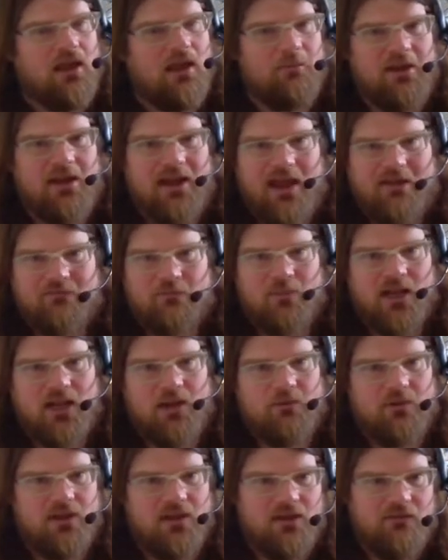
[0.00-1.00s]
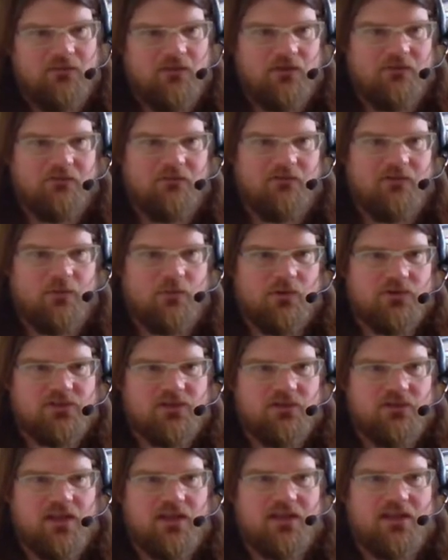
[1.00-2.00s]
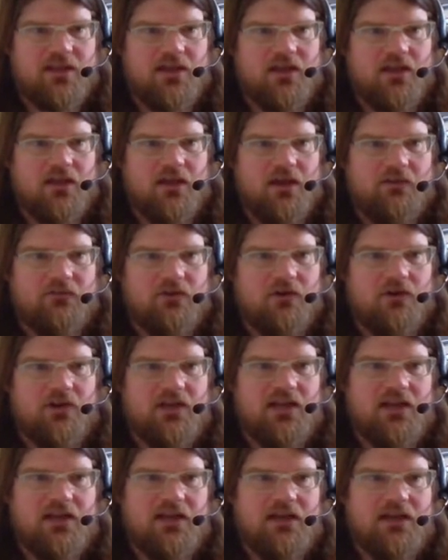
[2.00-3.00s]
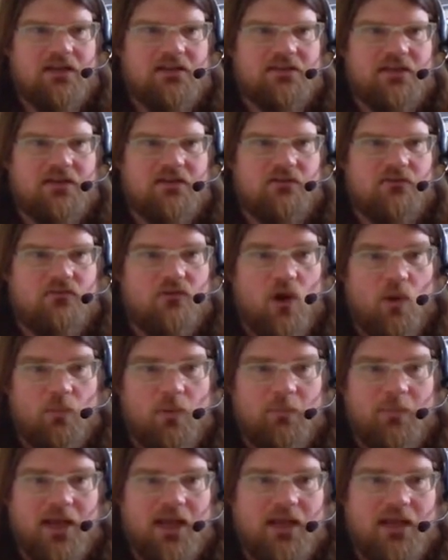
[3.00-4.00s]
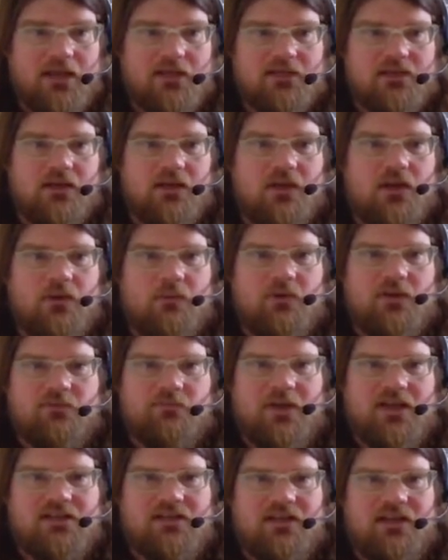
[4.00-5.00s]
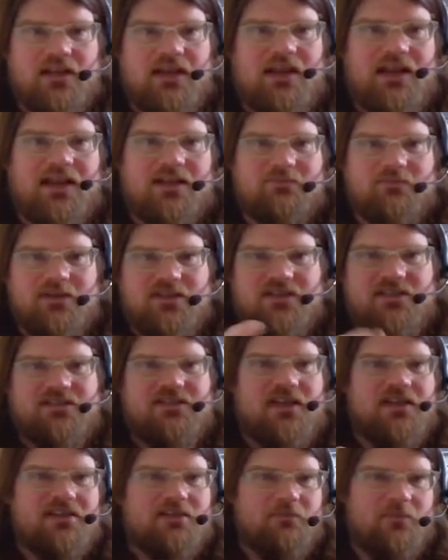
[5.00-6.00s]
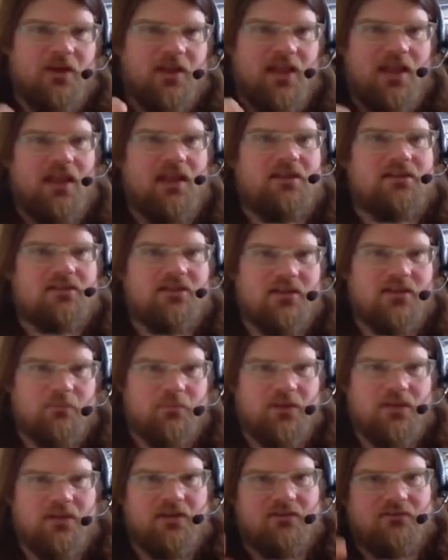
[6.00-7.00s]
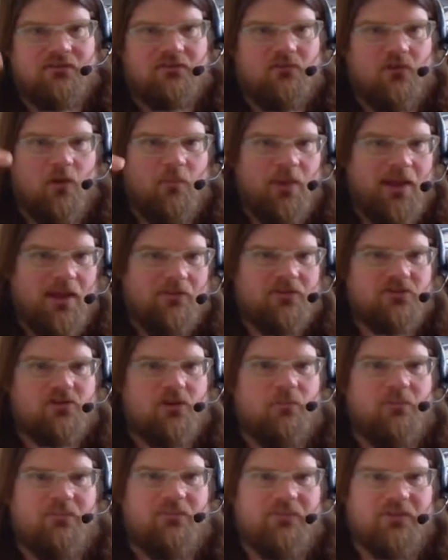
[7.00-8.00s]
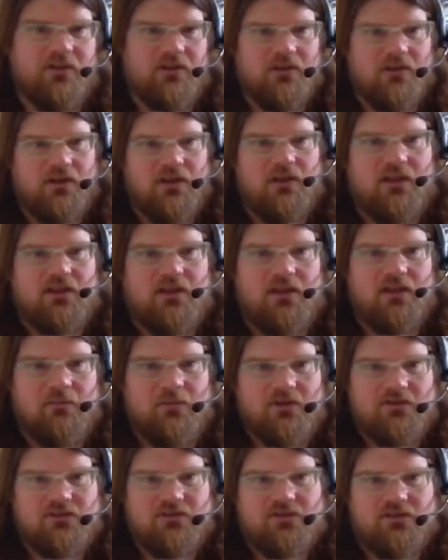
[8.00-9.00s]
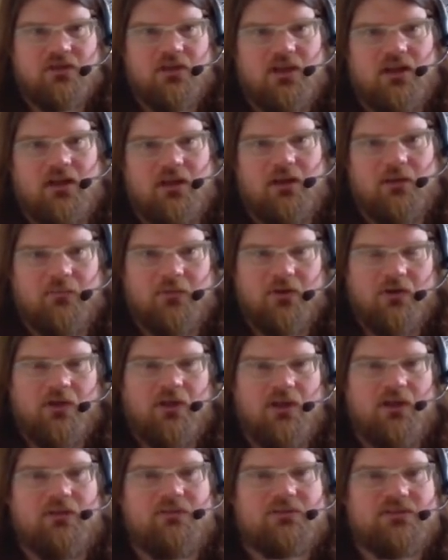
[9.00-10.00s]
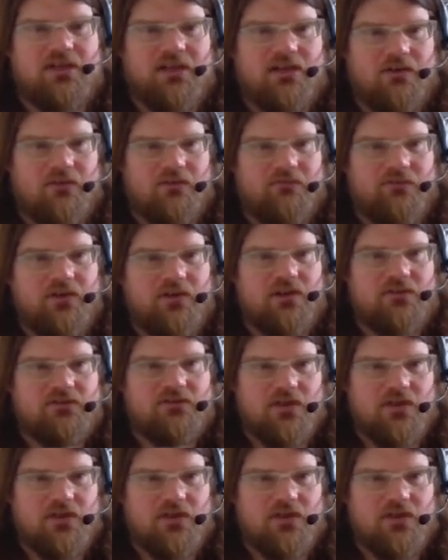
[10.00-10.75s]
I mean, have a play with it if you really want to. The other thing that I've got on here is a crop pad, which basically allows me to center my head a little bit and crop out the top of the image that was taken on the video.